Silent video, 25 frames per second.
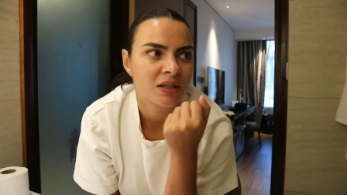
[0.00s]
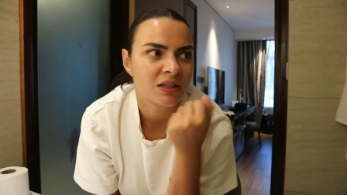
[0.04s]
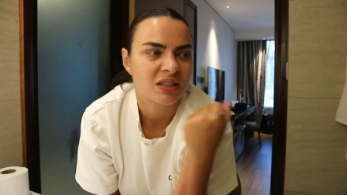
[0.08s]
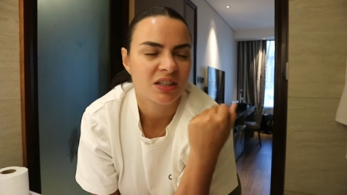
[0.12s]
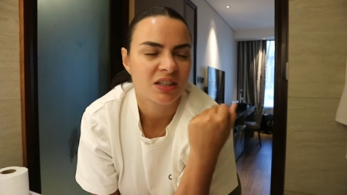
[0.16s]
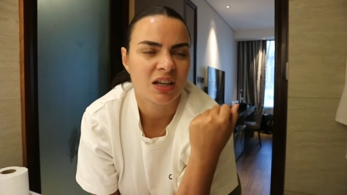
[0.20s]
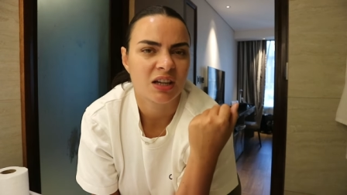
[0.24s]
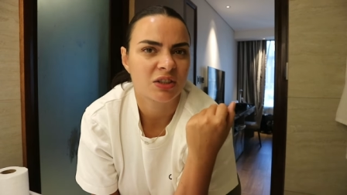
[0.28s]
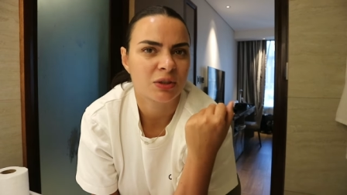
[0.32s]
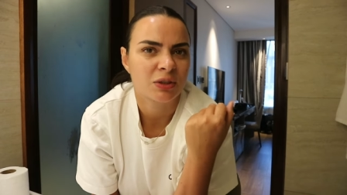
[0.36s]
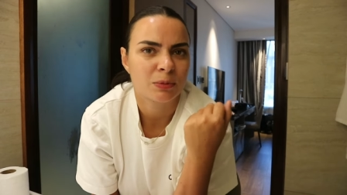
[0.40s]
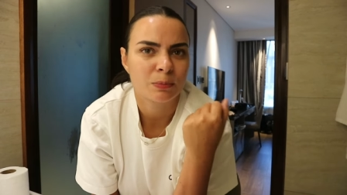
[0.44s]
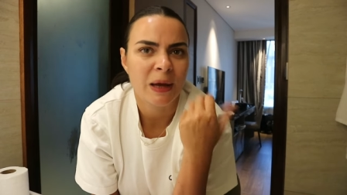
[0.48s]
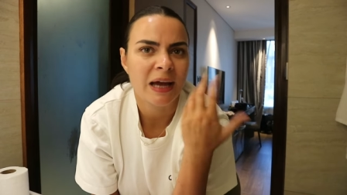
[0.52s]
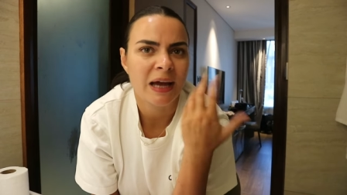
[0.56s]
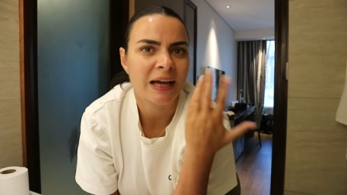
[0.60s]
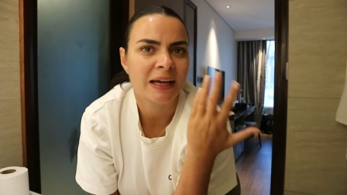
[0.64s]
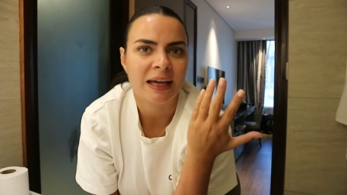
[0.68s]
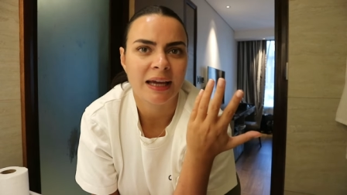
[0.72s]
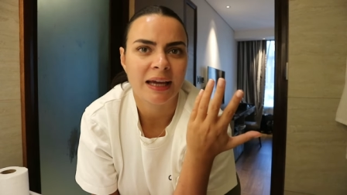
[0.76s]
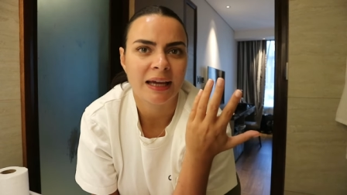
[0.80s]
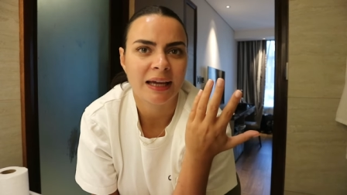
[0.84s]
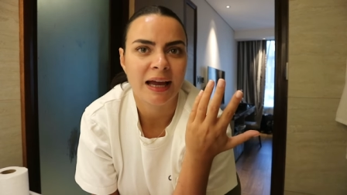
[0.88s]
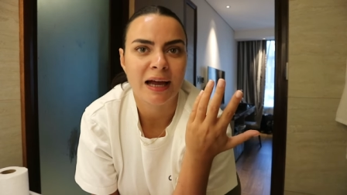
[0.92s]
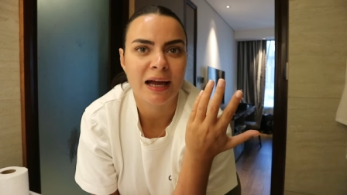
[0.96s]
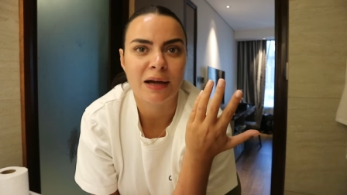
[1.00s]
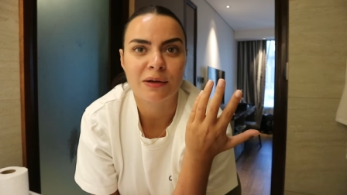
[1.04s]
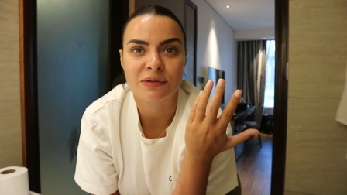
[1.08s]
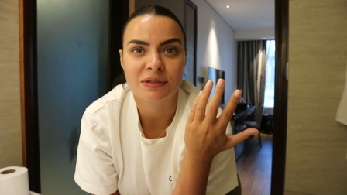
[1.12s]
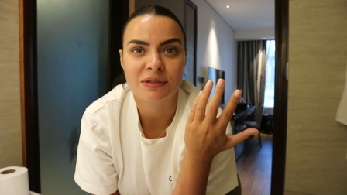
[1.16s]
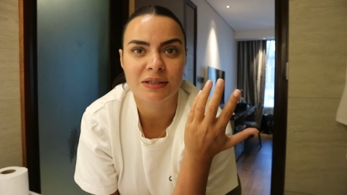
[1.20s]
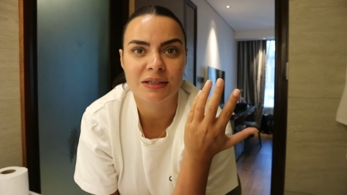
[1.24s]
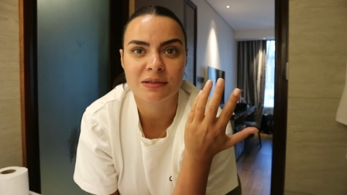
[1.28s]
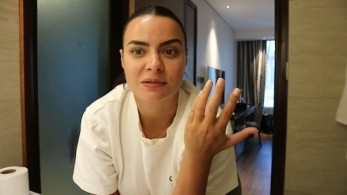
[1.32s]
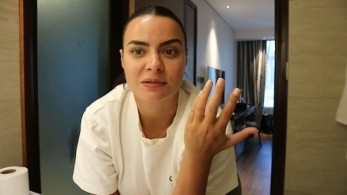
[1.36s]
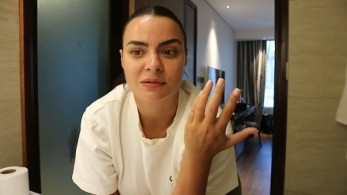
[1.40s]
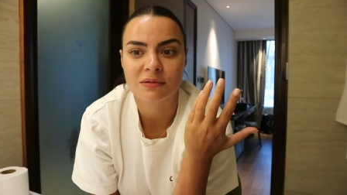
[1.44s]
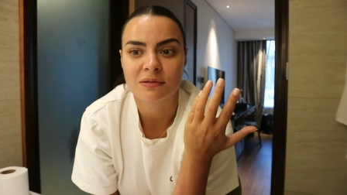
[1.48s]
Dutch pancake
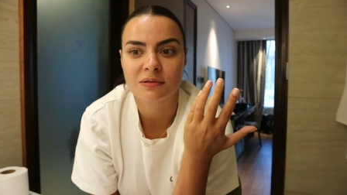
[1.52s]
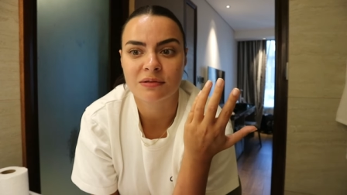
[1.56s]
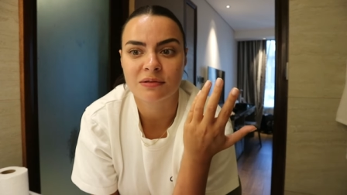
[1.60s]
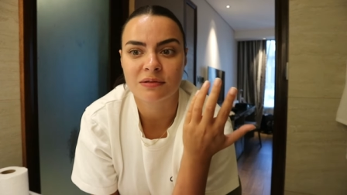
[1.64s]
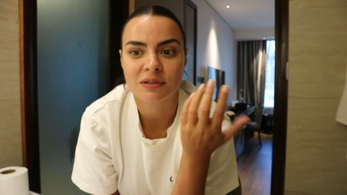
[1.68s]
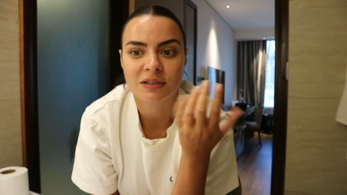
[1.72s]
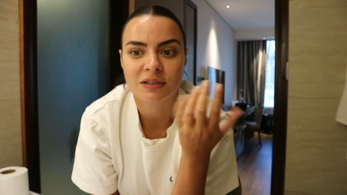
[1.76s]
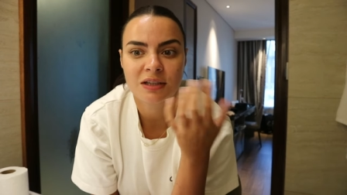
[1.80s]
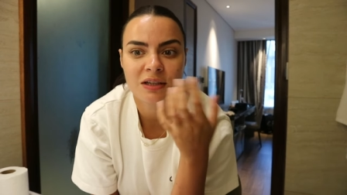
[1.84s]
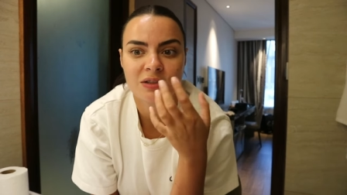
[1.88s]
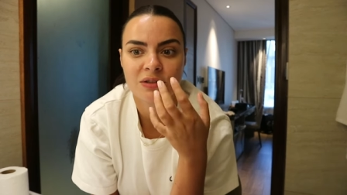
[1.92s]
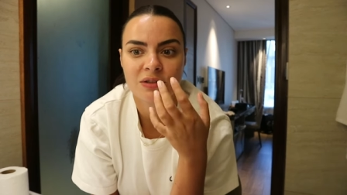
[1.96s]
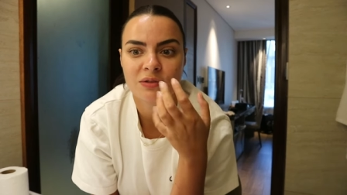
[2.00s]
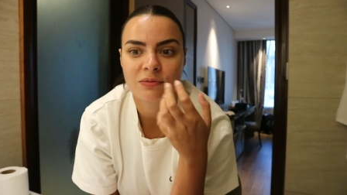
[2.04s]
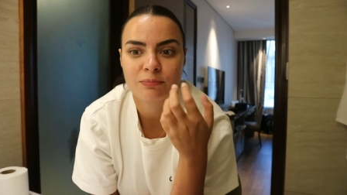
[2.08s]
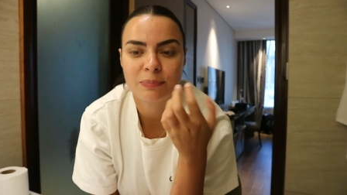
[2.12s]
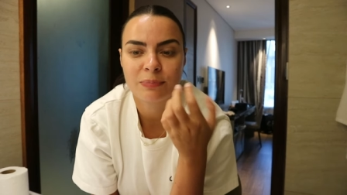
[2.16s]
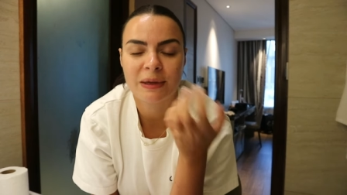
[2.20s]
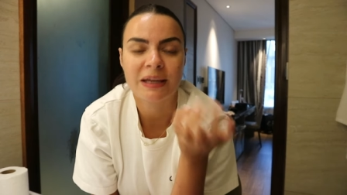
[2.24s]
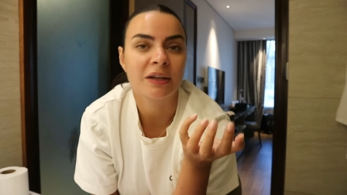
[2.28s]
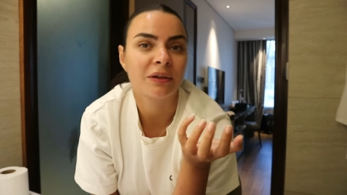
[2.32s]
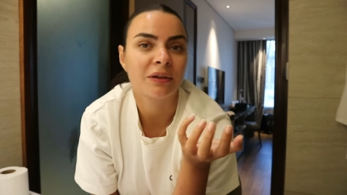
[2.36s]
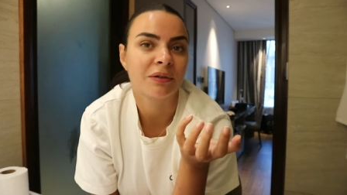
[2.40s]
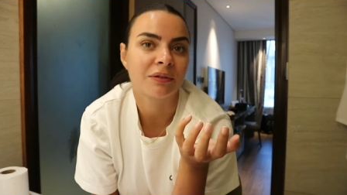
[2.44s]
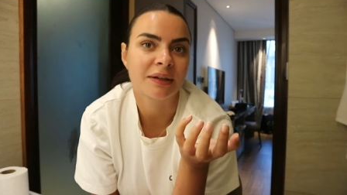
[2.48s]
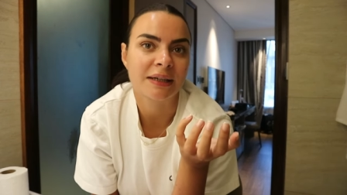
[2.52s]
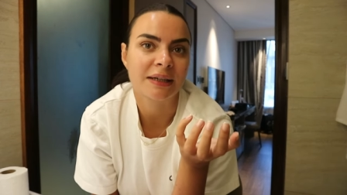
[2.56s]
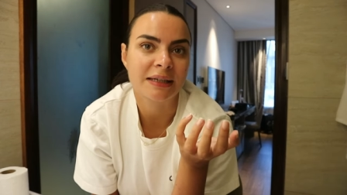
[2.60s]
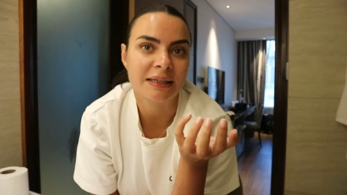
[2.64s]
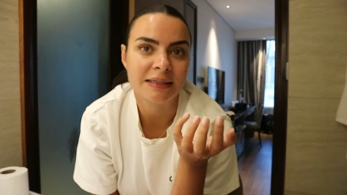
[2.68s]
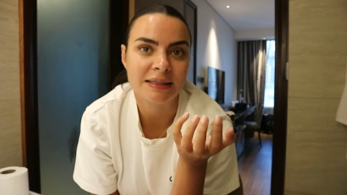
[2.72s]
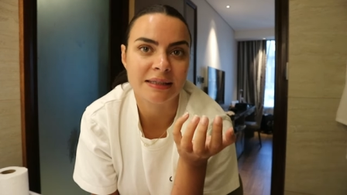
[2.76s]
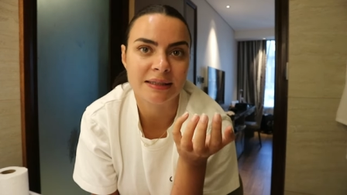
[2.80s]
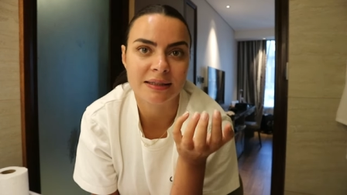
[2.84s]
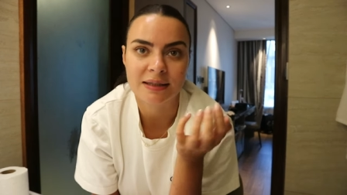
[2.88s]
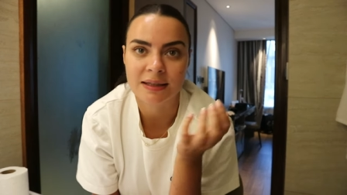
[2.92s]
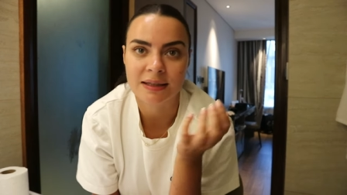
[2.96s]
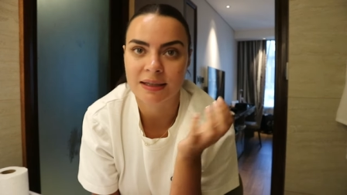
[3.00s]
houses or Dutch
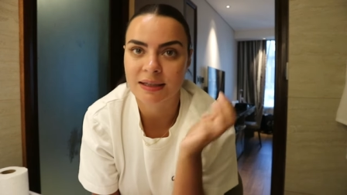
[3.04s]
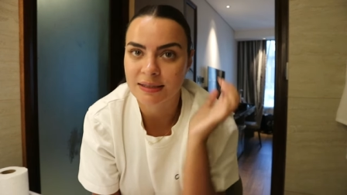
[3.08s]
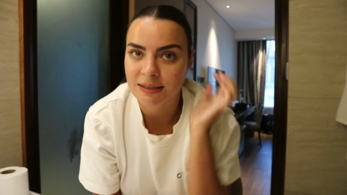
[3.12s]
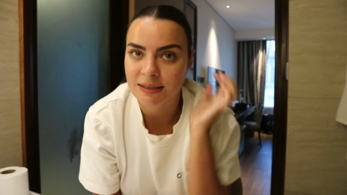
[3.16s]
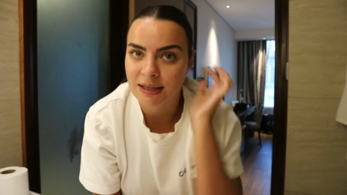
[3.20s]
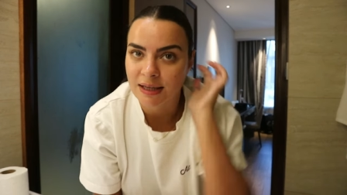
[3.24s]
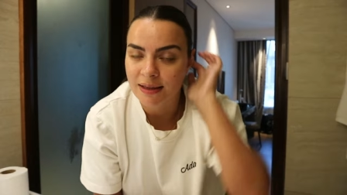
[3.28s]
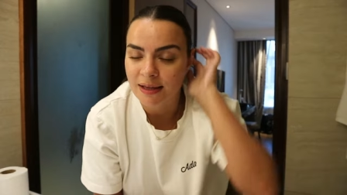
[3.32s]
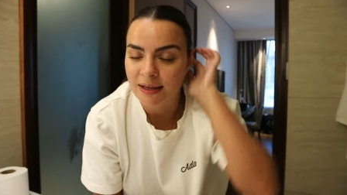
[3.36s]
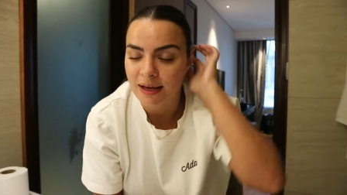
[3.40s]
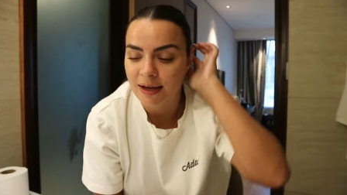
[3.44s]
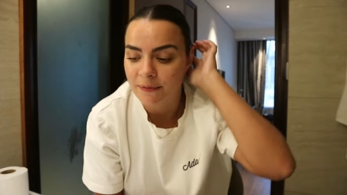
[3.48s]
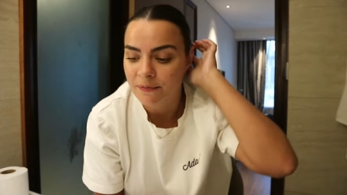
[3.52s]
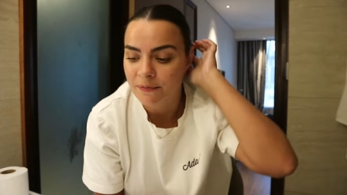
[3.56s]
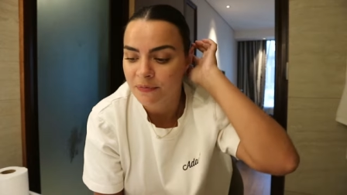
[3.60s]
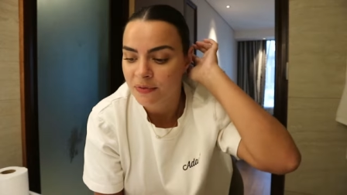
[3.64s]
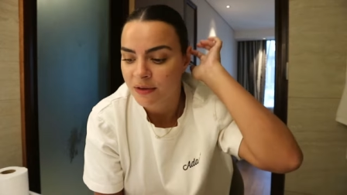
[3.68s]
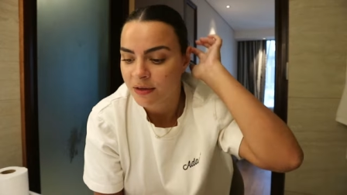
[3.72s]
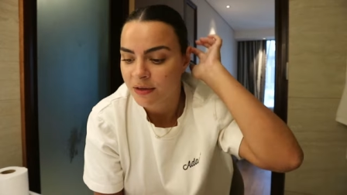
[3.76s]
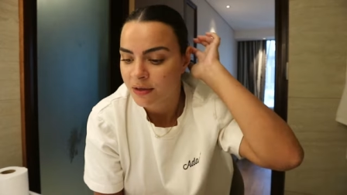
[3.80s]
bakeries and things like that